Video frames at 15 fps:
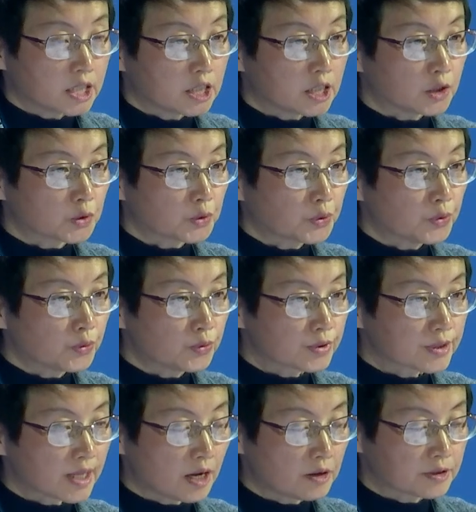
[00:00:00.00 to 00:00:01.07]
In
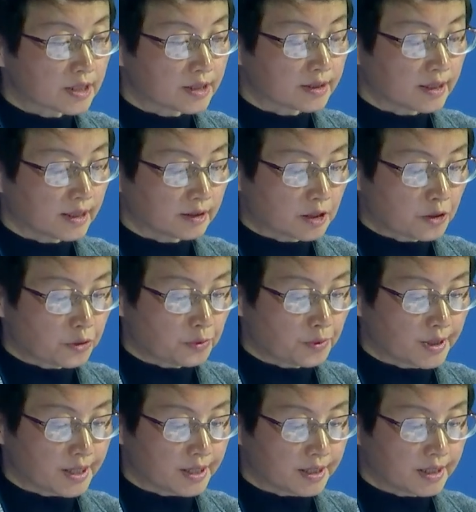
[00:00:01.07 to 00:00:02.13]

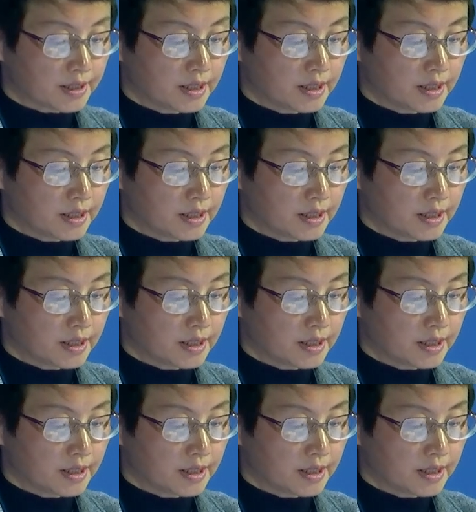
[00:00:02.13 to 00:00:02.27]
2003,